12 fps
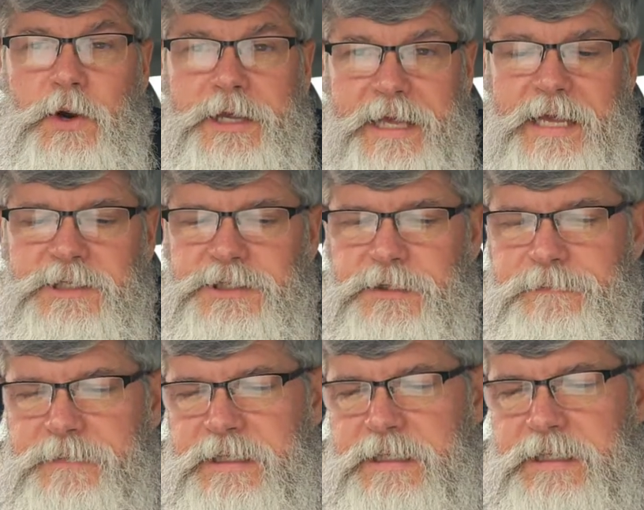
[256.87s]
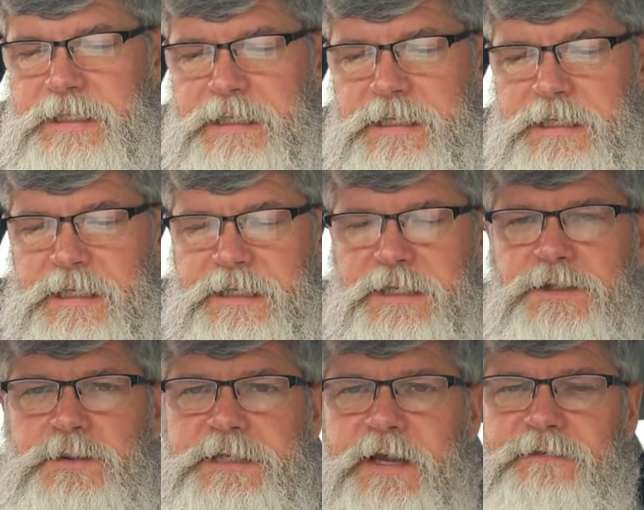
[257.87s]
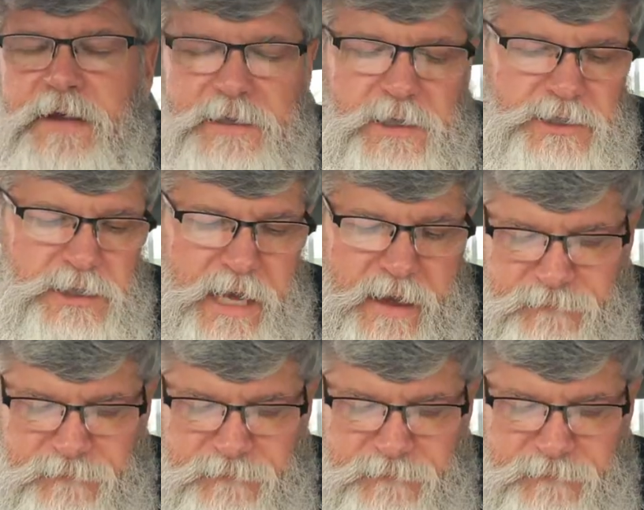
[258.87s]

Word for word: against you. This will take effect on July